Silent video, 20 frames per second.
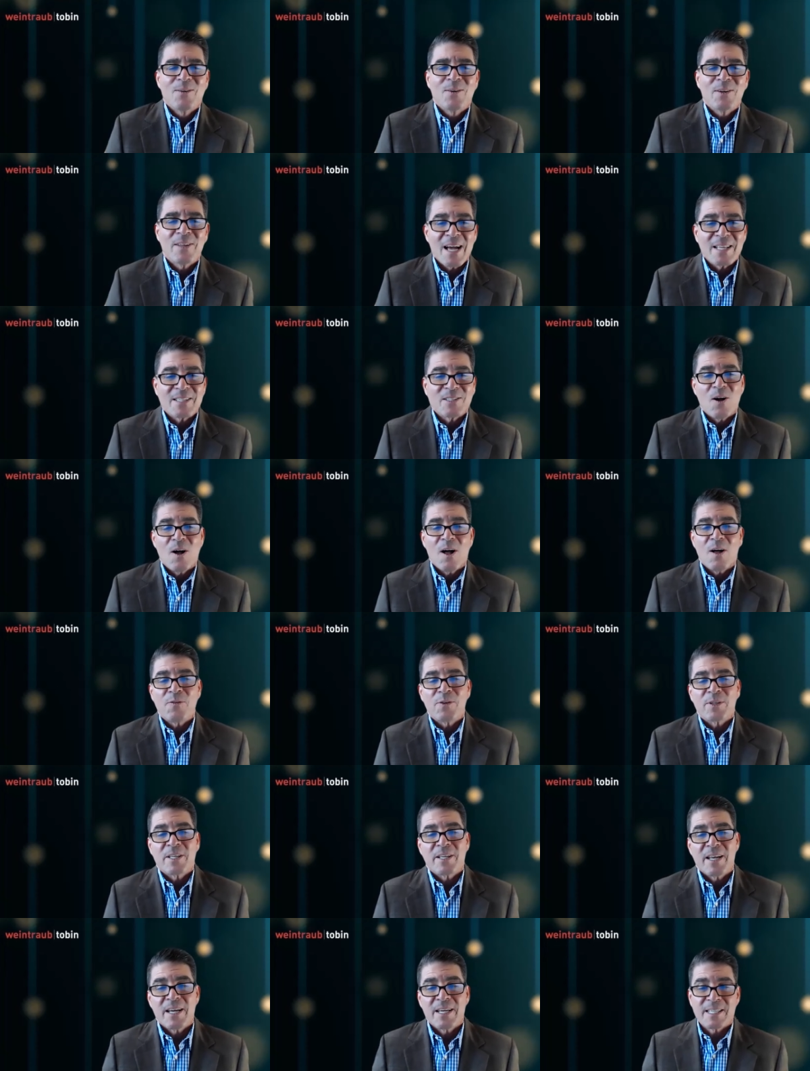Well, that's all
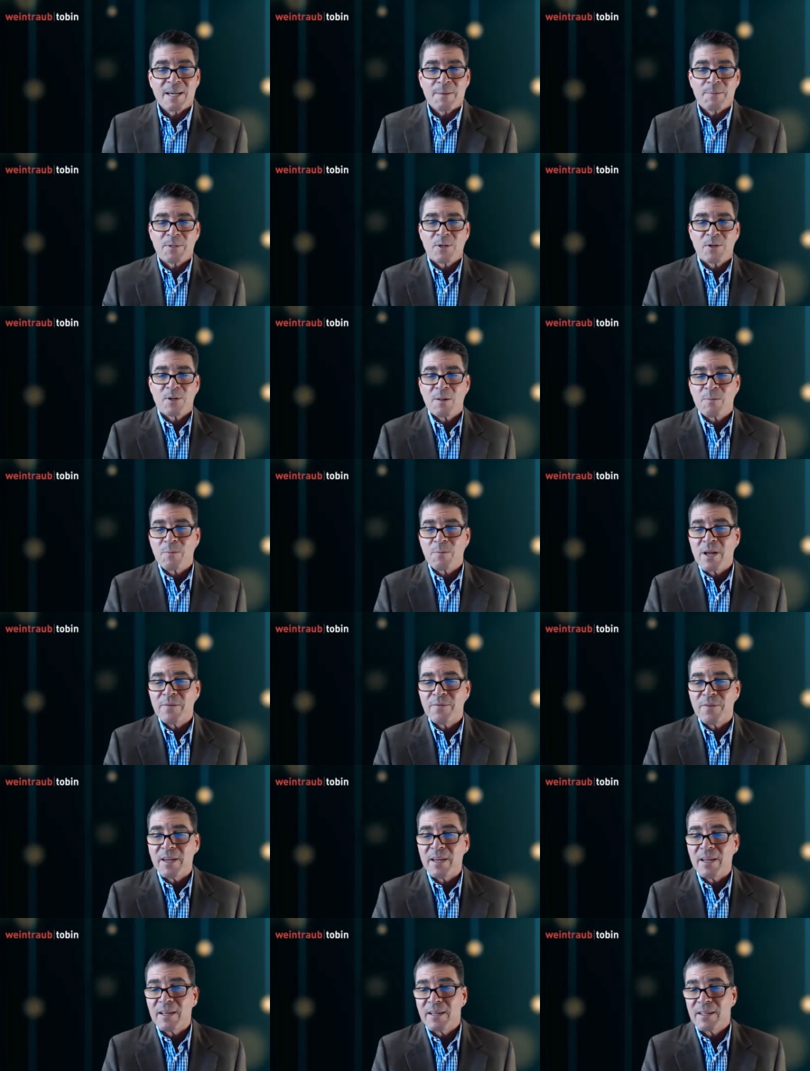for today's episode of the
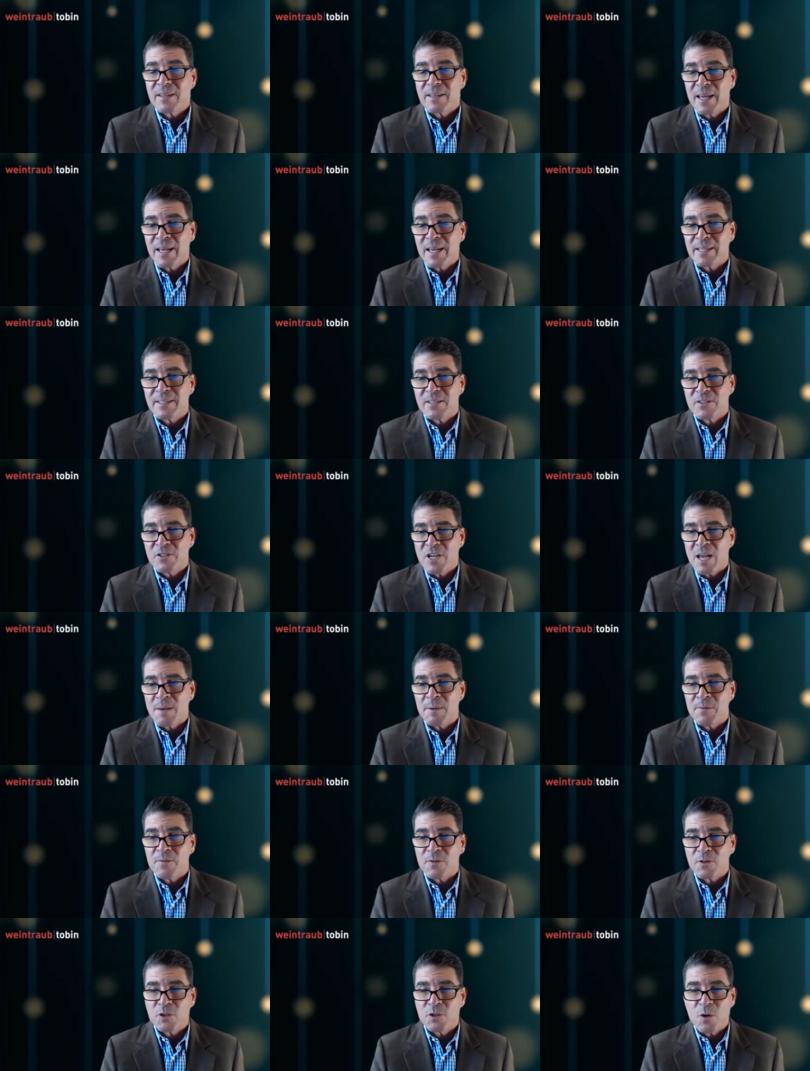briefing. Thanks to
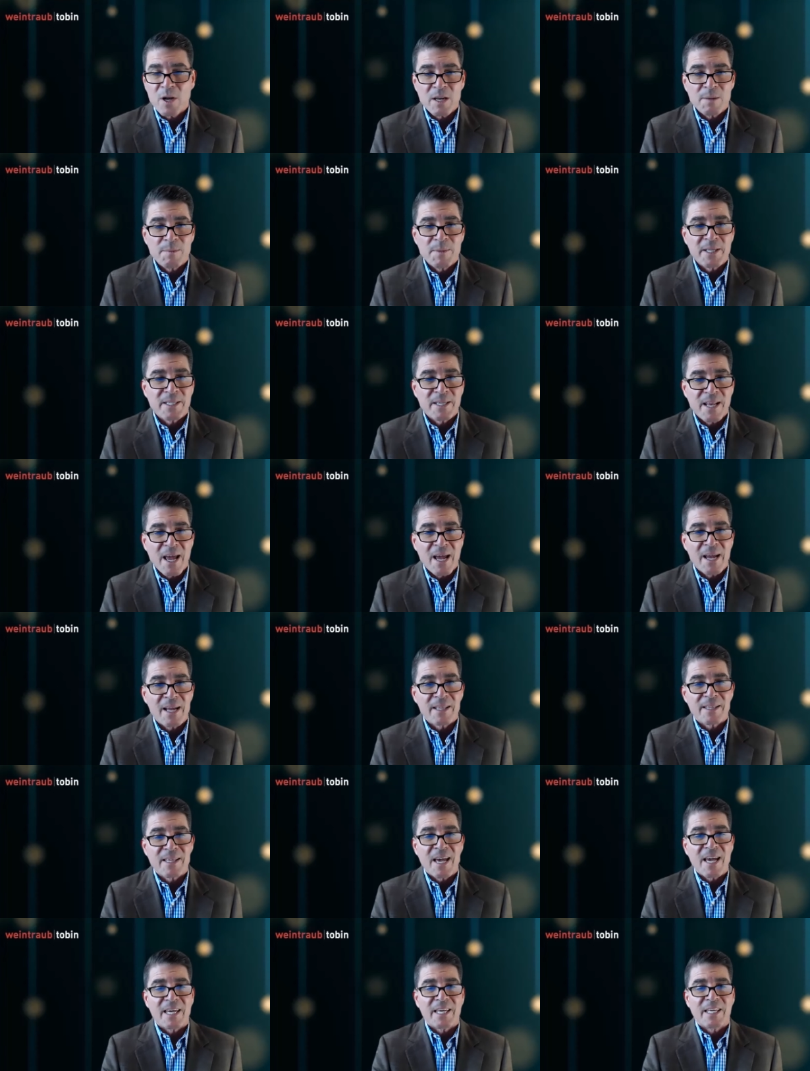Jamie for joining me today,
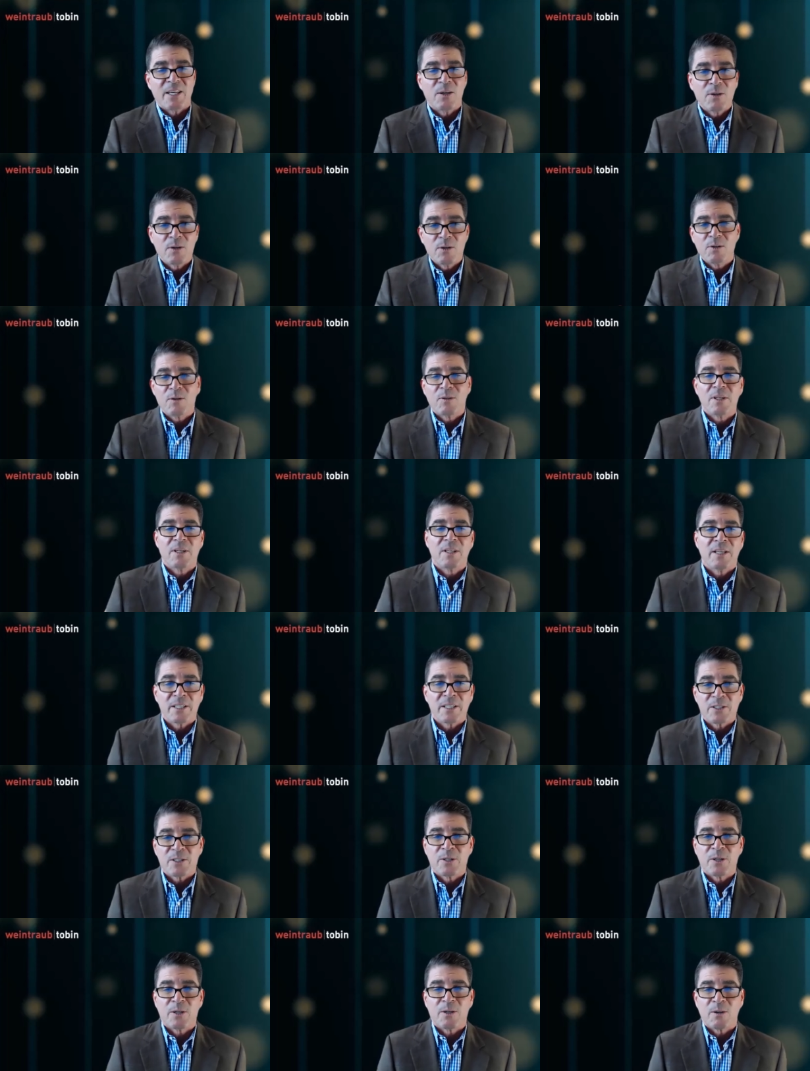and thank you, the
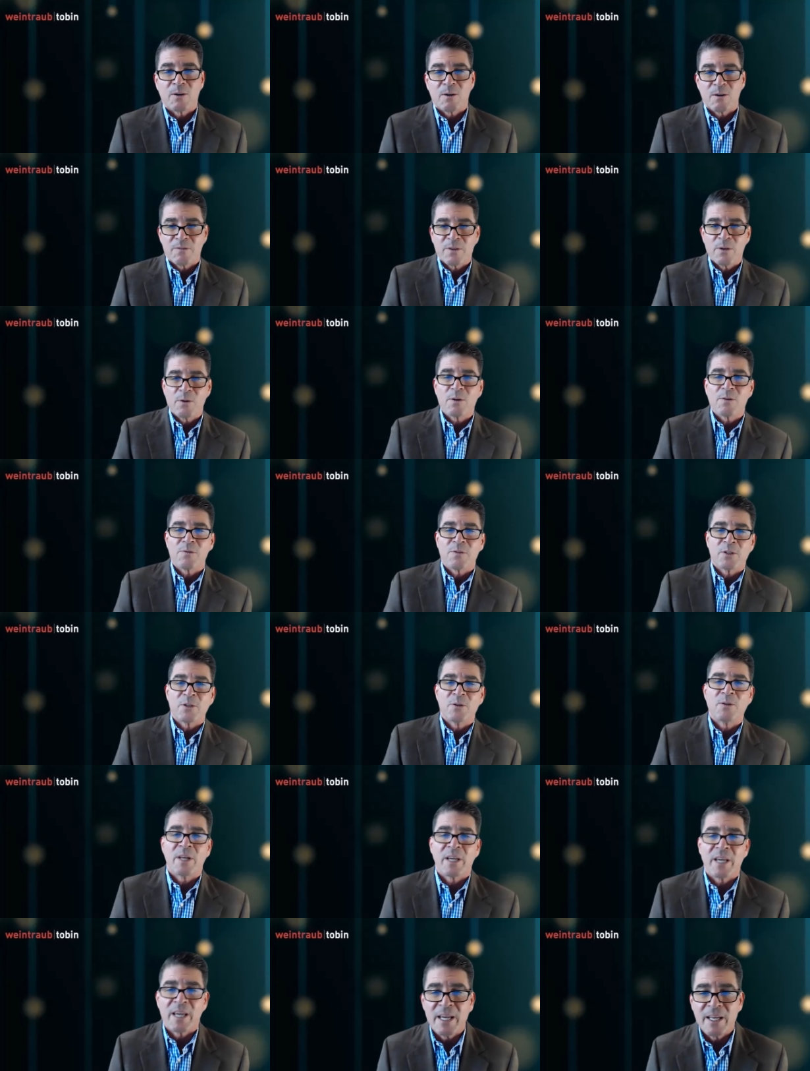listener or viewer, for
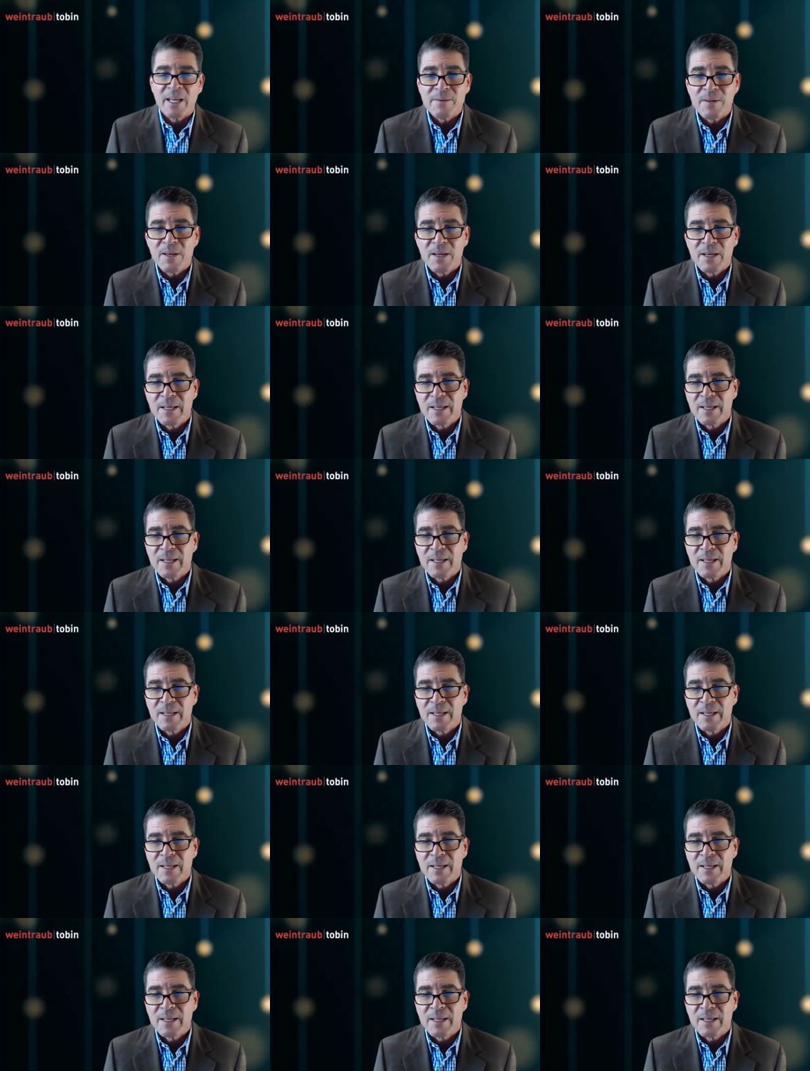tuning in.